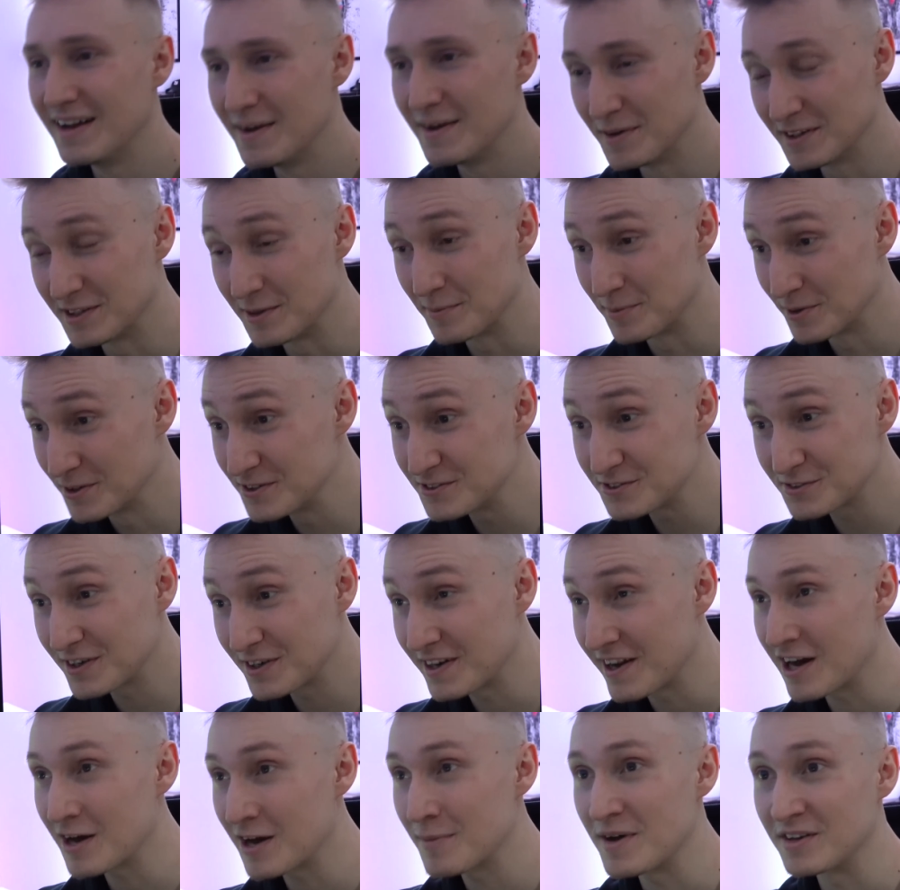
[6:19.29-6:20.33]
but the blue
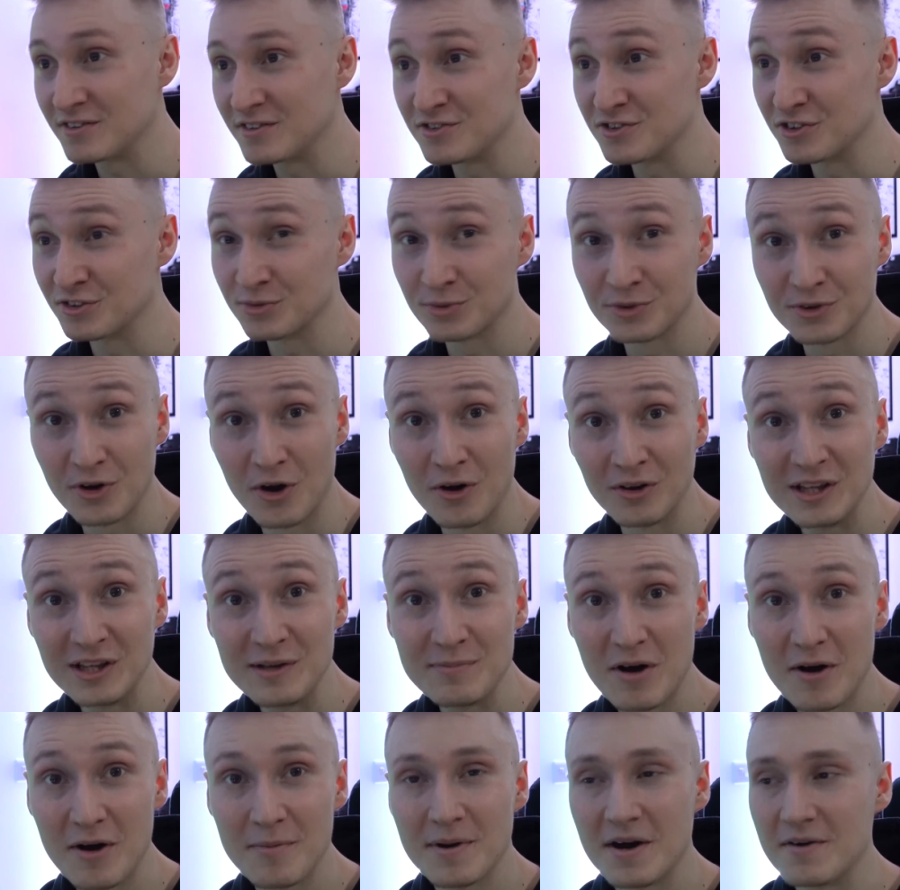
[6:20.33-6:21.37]
screen error messages would only
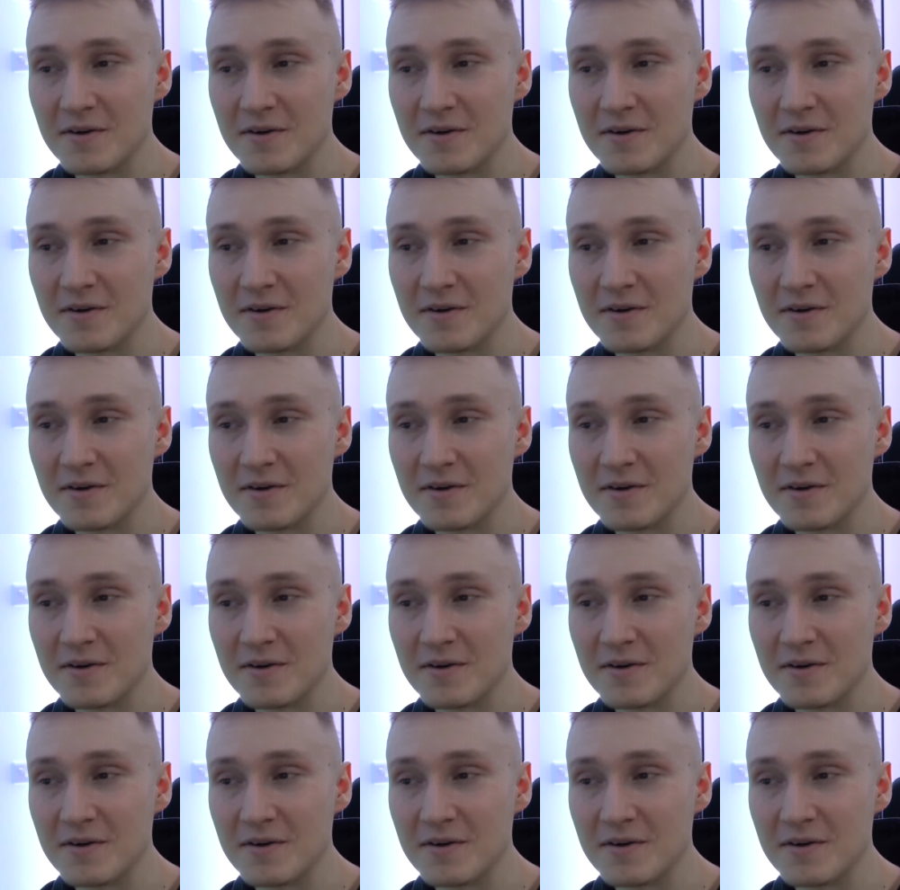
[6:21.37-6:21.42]
pop